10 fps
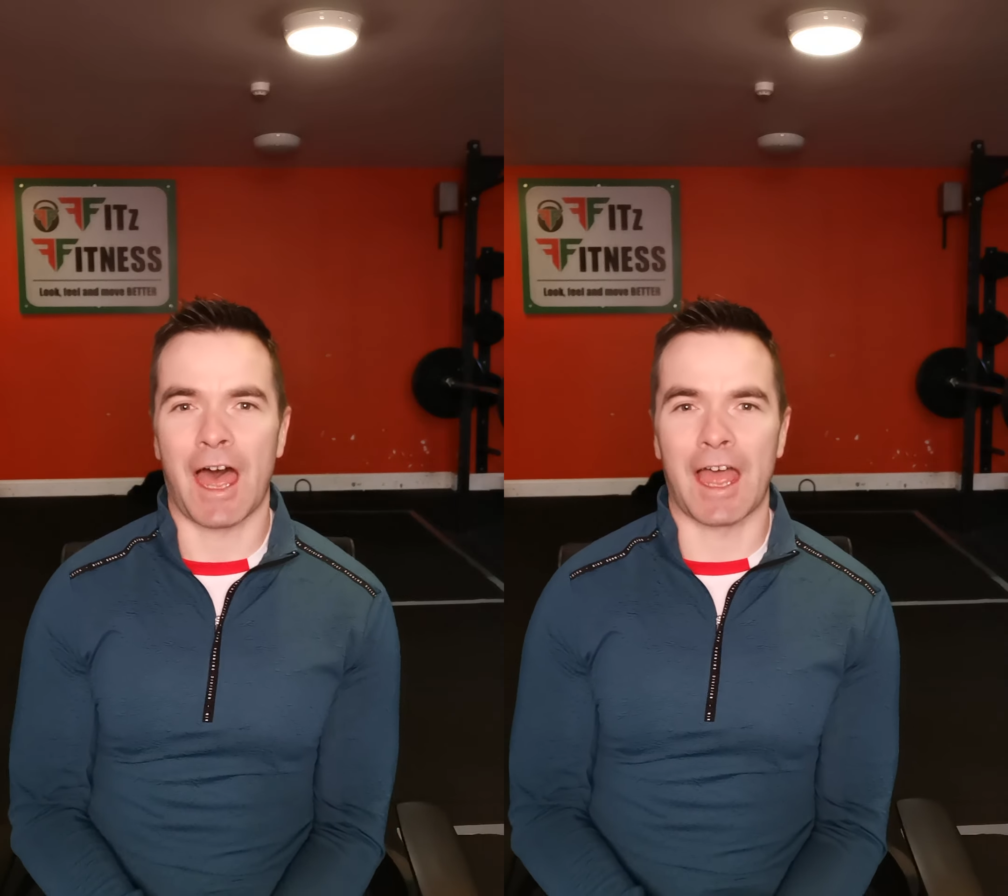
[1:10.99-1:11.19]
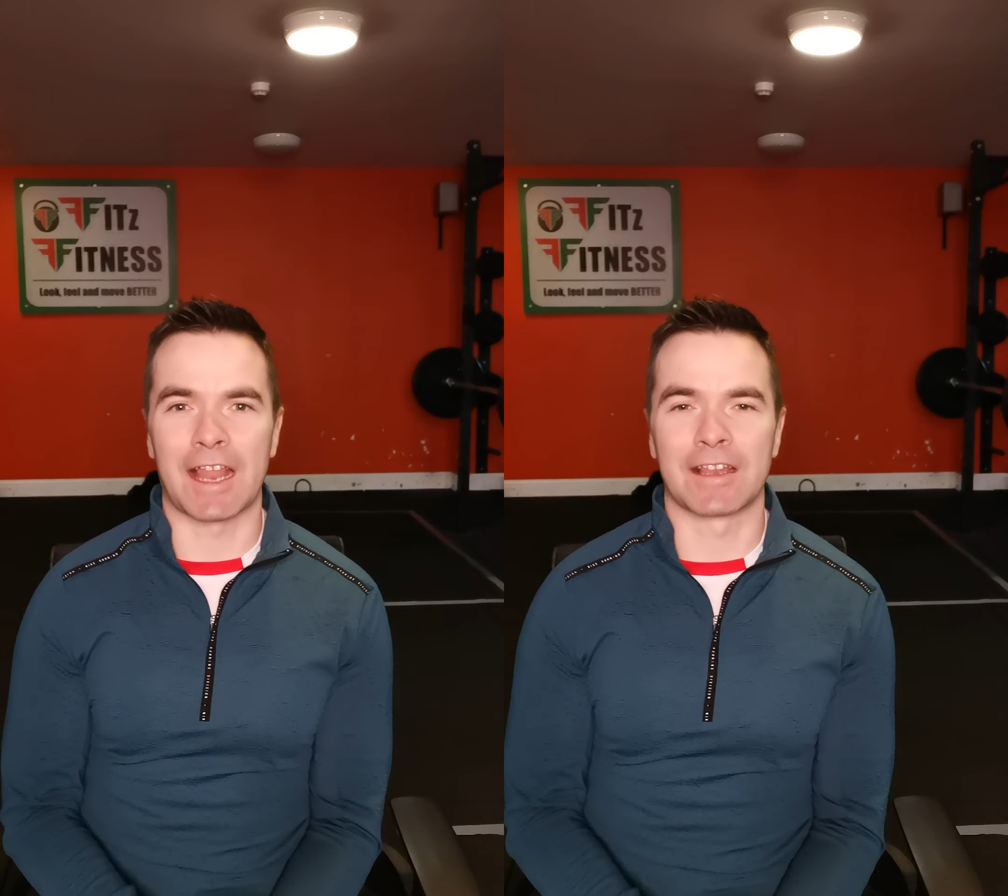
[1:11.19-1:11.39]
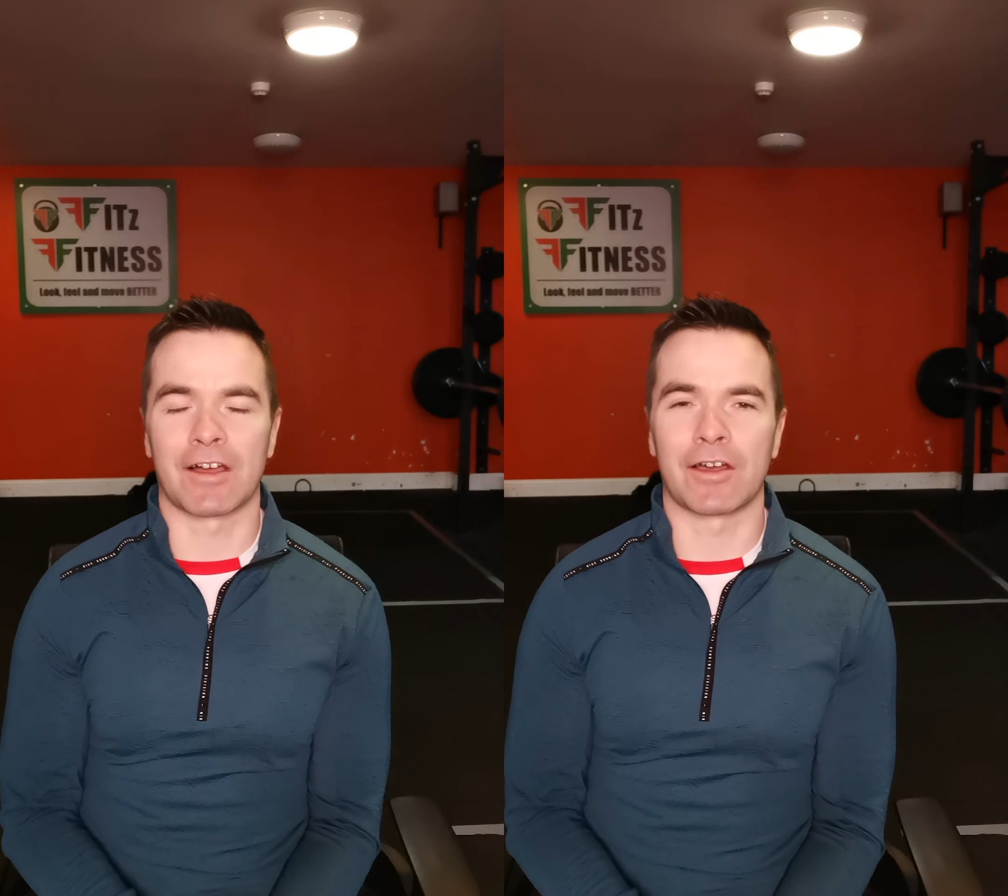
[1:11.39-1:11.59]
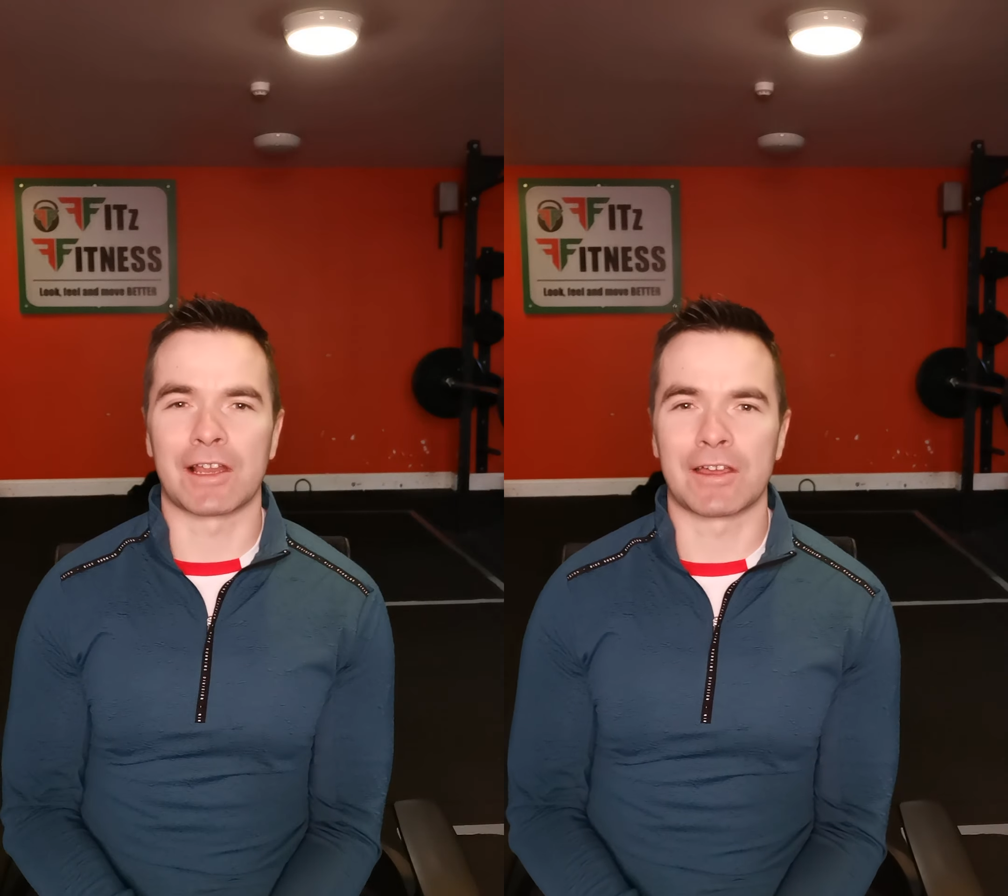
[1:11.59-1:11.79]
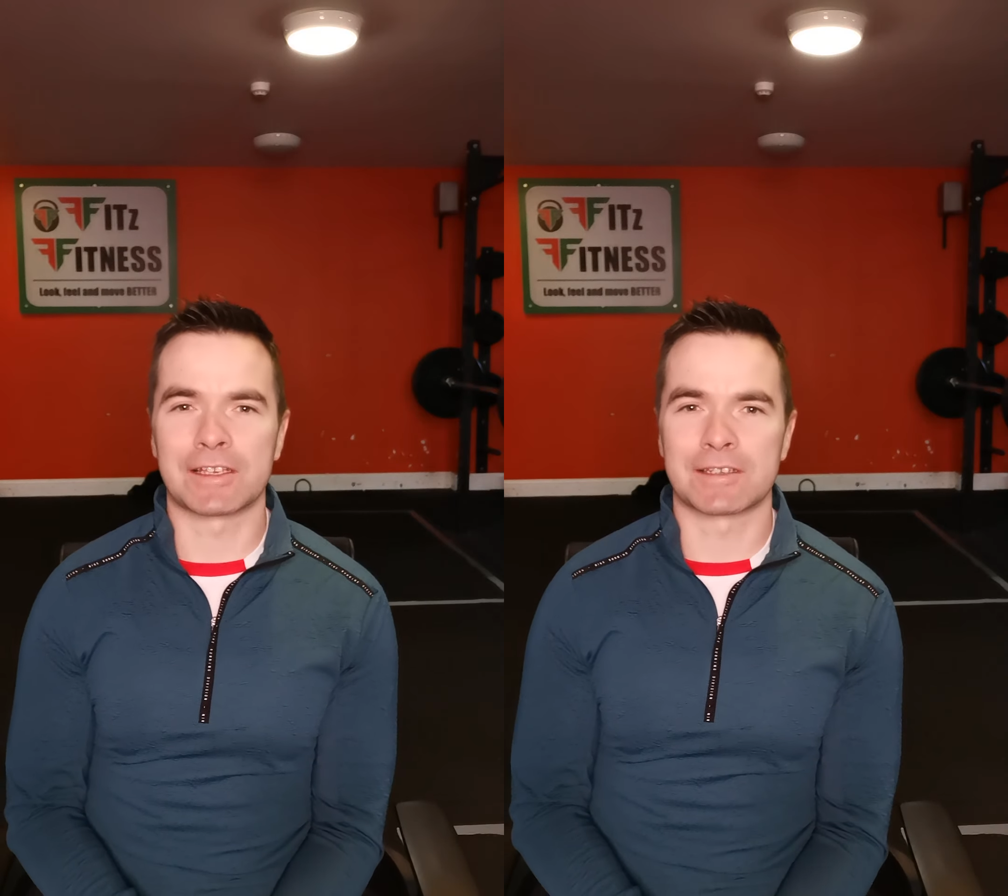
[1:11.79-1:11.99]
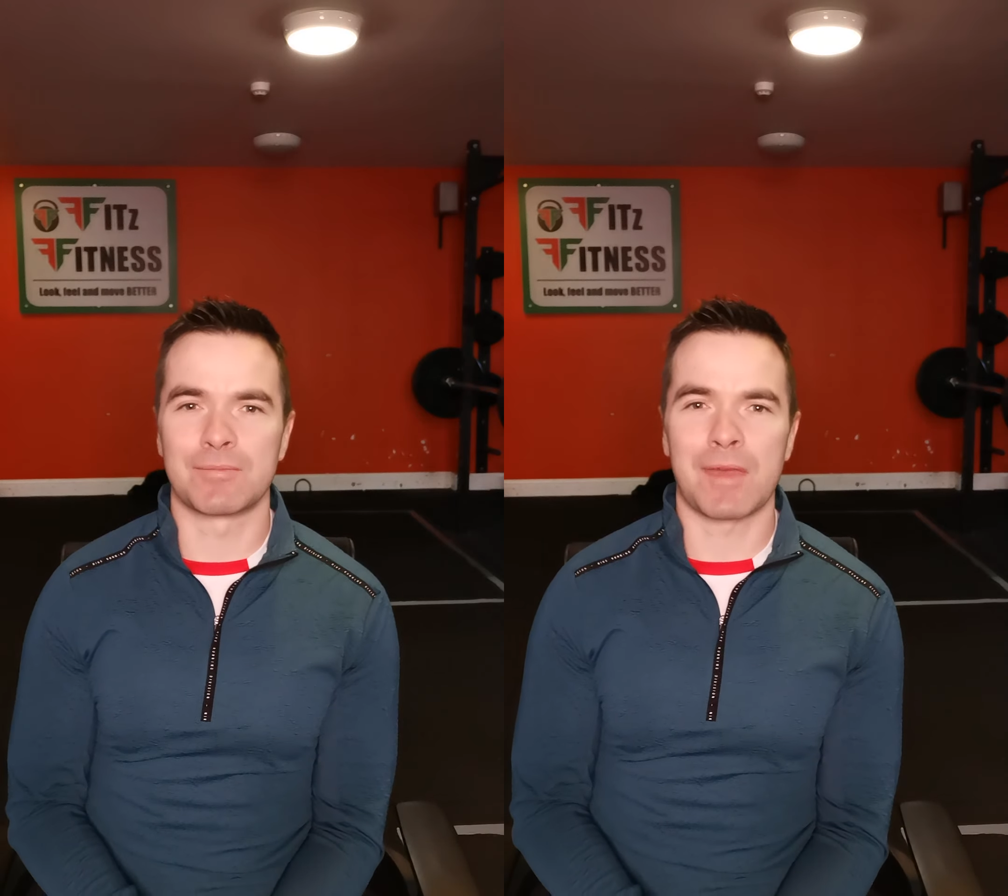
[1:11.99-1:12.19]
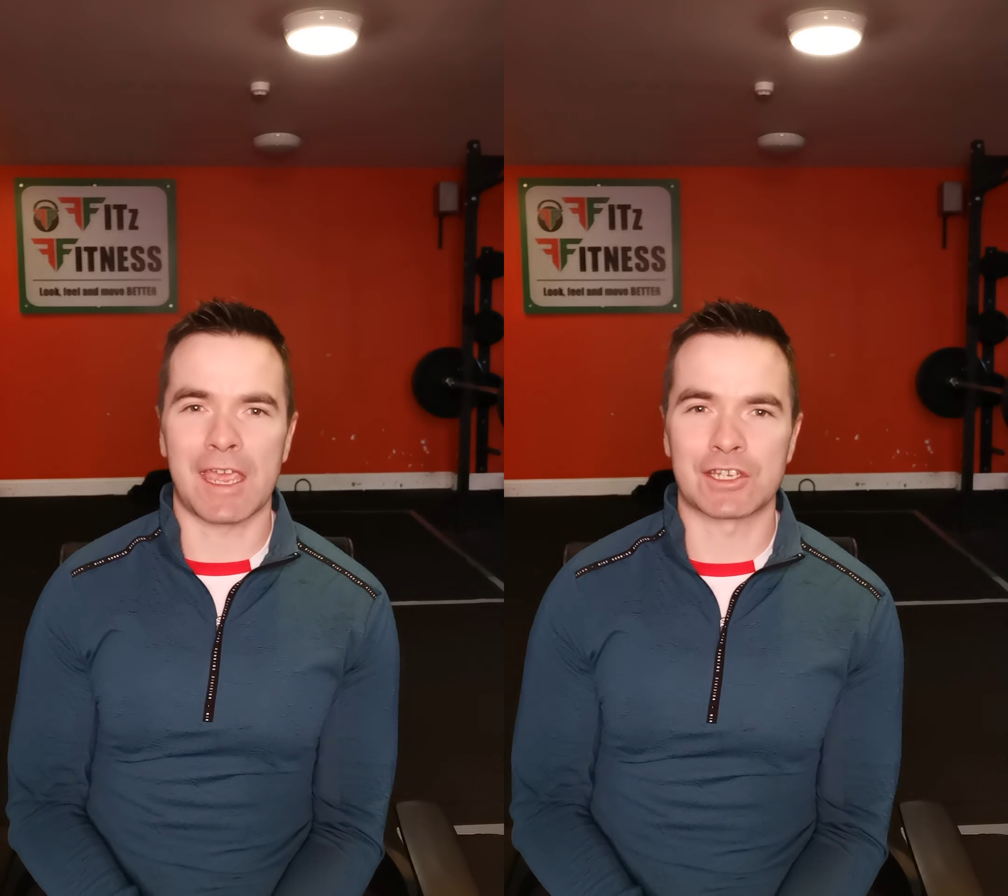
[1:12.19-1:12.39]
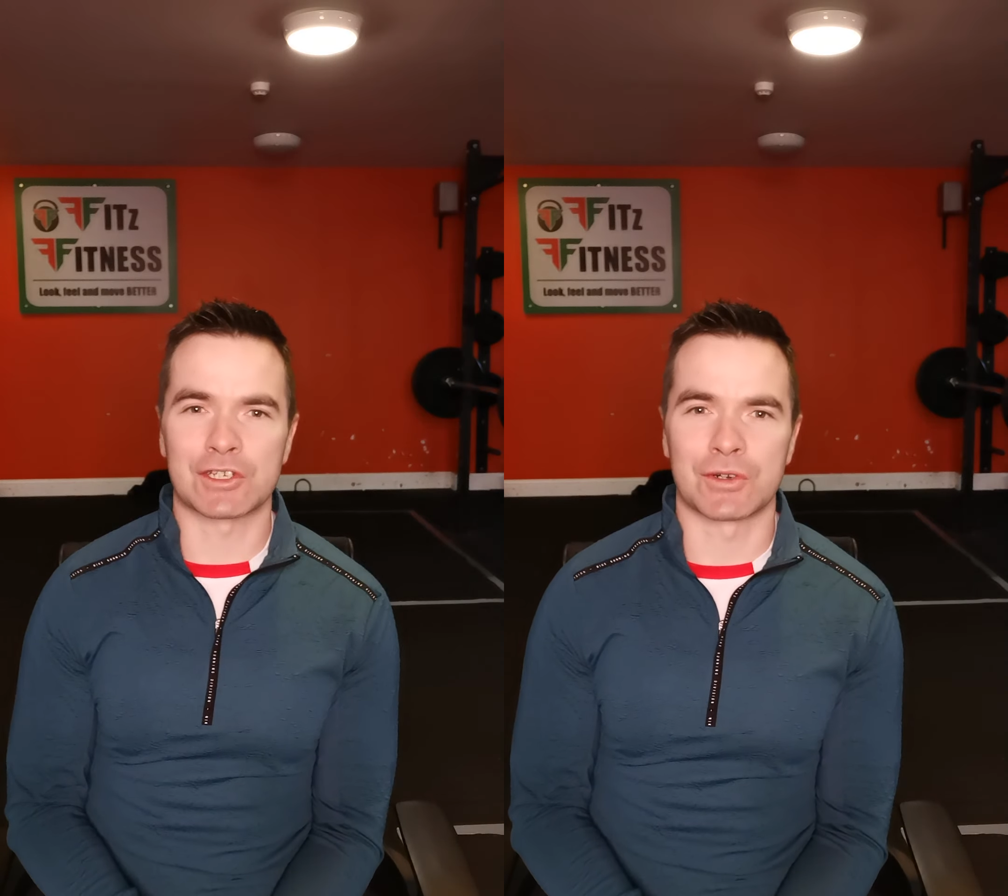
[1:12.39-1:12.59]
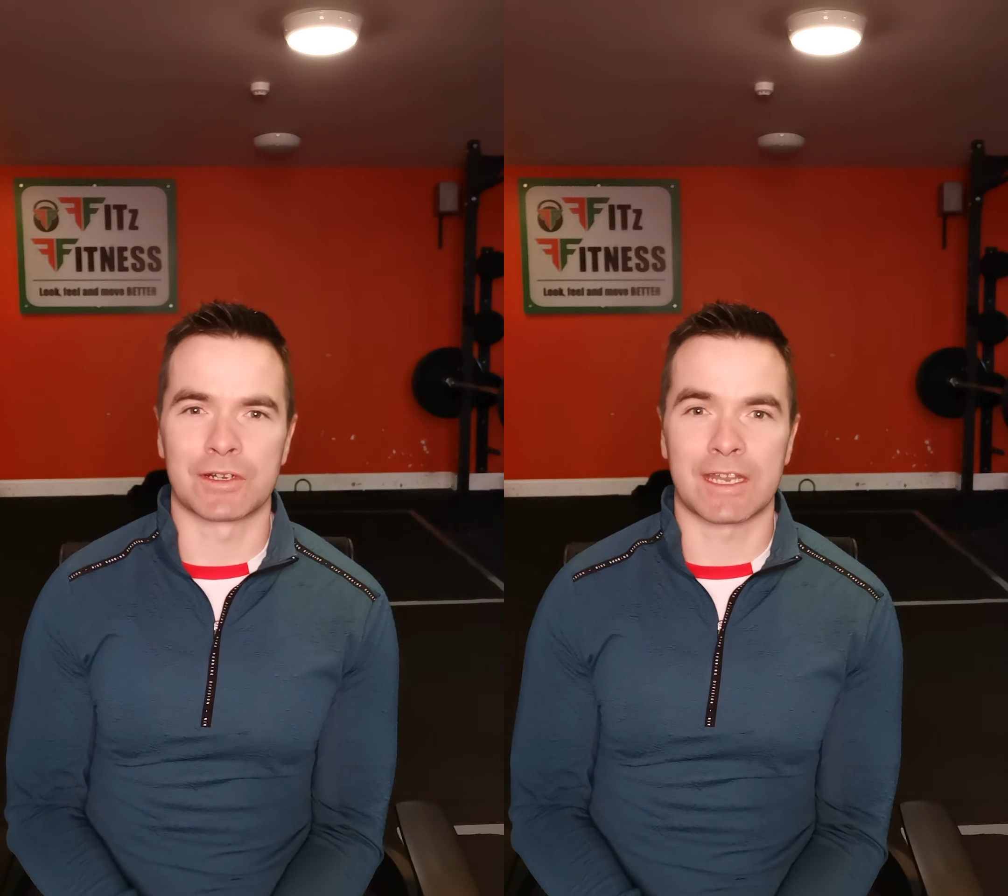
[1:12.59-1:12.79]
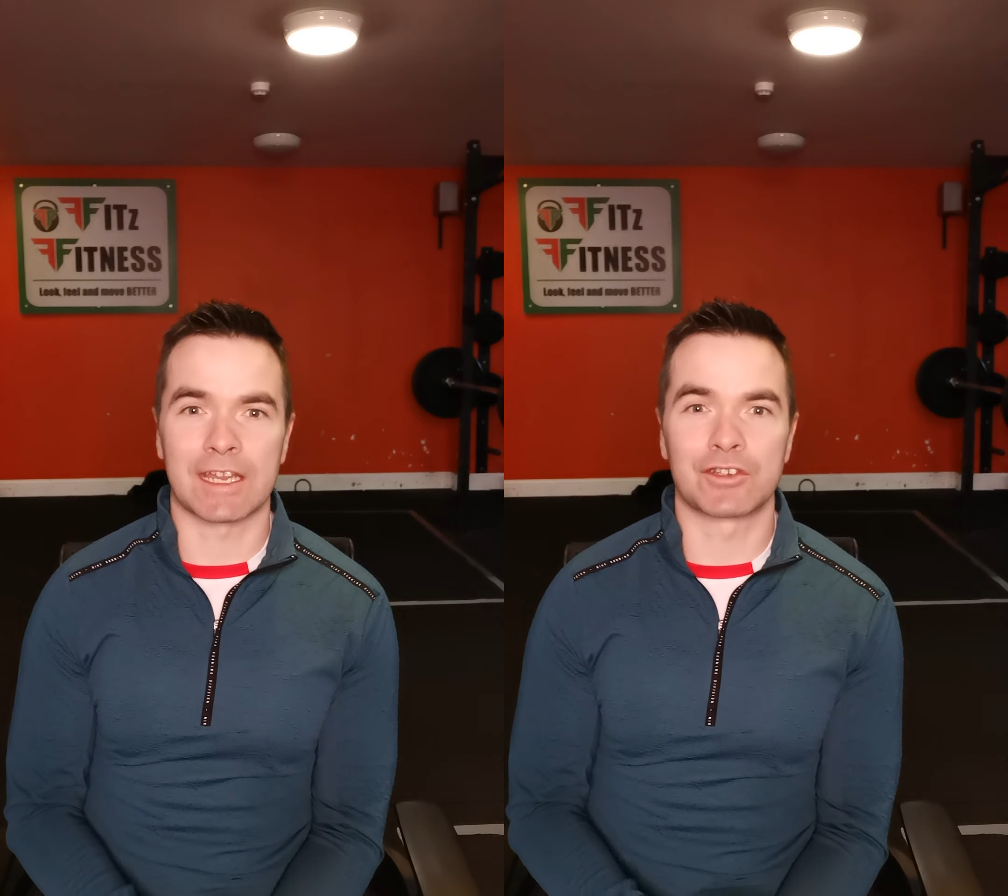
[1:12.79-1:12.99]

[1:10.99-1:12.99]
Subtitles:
And I like to make sure that I